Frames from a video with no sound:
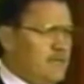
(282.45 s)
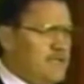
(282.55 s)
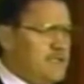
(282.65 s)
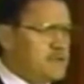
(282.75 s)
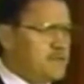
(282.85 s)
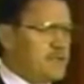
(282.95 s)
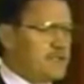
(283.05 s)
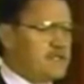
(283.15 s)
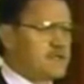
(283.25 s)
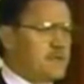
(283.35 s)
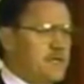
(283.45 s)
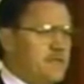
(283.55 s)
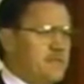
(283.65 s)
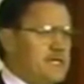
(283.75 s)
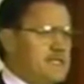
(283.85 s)
Let me just put it this
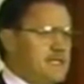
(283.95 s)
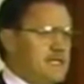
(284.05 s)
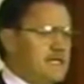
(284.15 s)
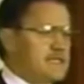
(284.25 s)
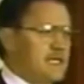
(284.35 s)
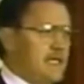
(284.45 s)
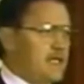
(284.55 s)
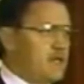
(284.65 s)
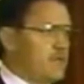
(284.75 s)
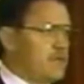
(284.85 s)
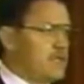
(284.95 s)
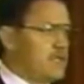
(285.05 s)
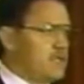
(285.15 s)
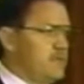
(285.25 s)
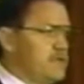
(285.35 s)
way. The best heads that I
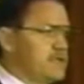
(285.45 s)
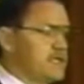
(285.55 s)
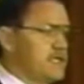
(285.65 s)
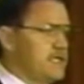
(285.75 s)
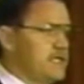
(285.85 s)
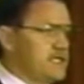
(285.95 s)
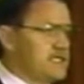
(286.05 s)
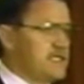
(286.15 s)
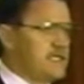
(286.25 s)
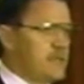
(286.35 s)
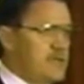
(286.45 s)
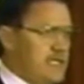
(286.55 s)
coordinate with studying this thing,